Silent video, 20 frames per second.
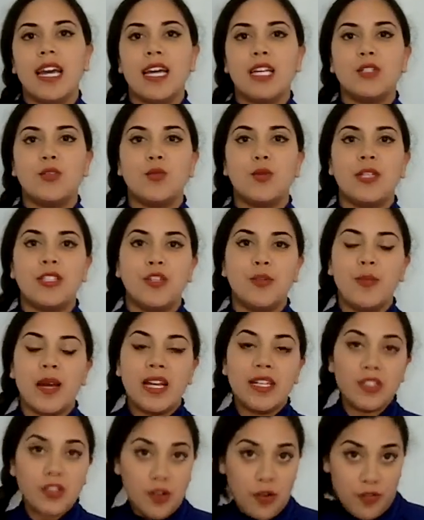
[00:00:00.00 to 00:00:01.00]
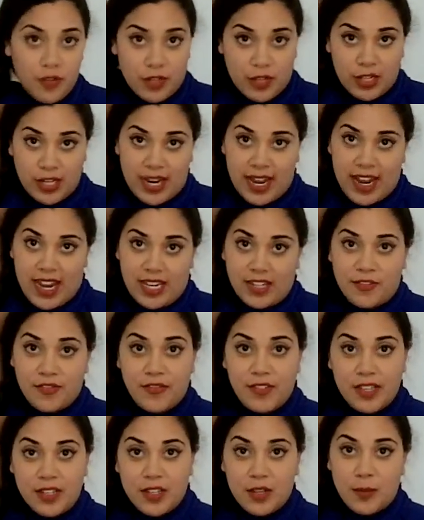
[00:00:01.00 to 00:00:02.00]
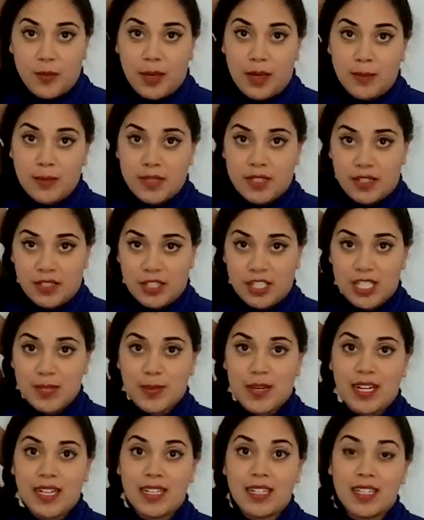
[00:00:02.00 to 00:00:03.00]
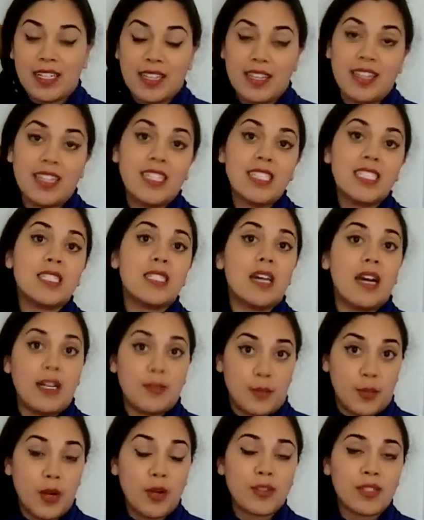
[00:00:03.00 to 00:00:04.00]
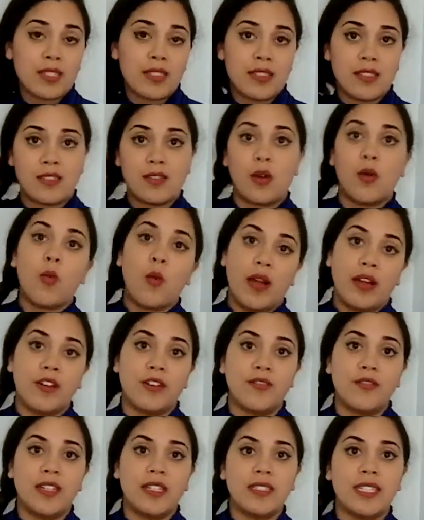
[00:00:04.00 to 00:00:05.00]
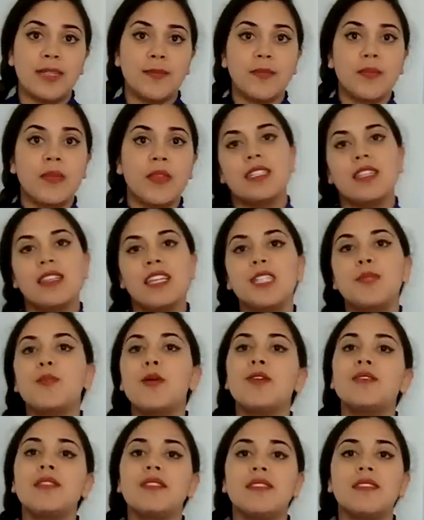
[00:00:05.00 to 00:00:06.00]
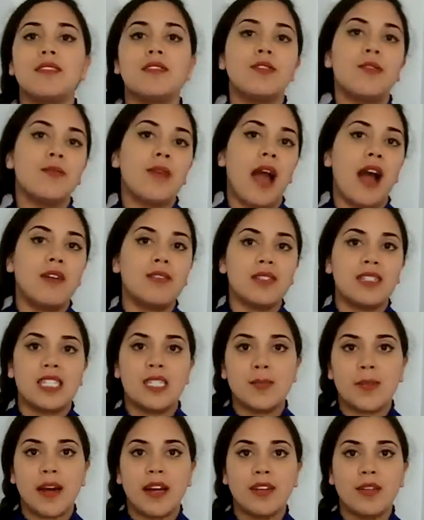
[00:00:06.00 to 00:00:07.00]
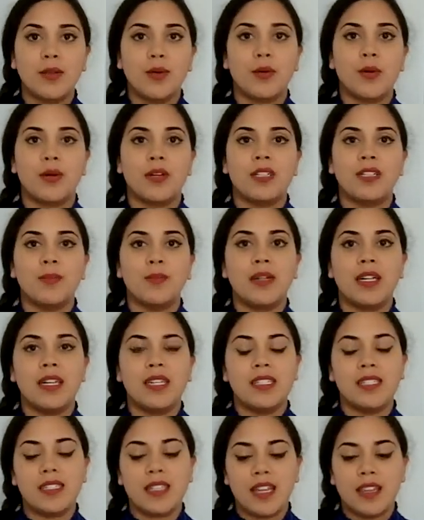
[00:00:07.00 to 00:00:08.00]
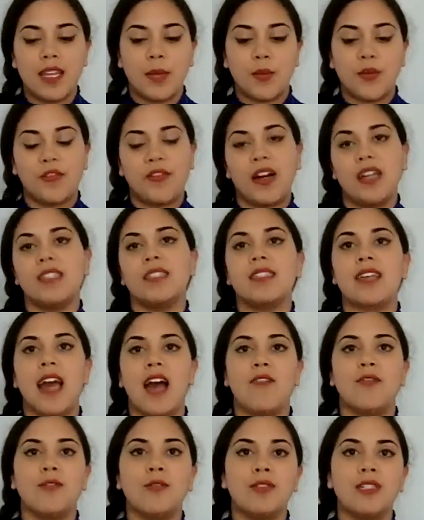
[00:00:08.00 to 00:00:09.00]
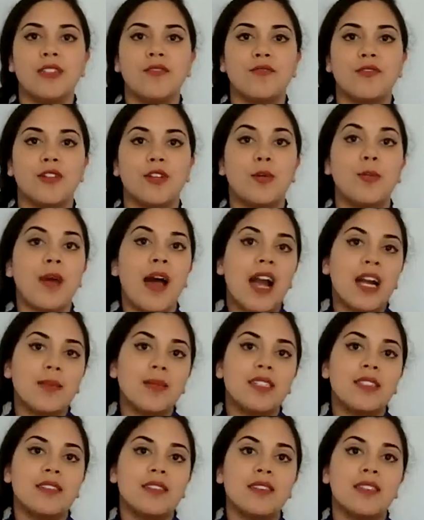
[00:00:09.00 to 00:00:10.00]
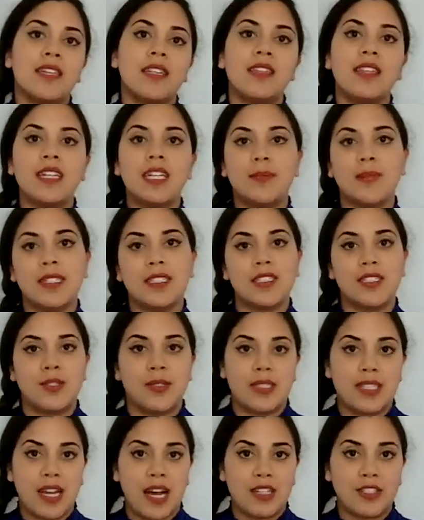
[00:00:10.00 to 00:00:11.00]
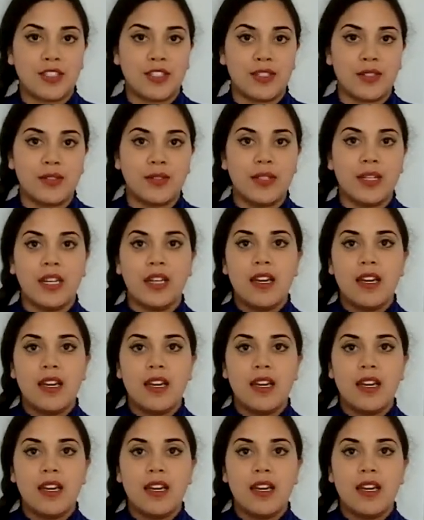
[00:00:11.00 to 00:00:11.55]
And when you bend over and feel the bumps on your spine, these processes are what you're feeling. These processes don't house the spinal cord, but instead they provide scaffolding for your back muscles and ligaments to attach to.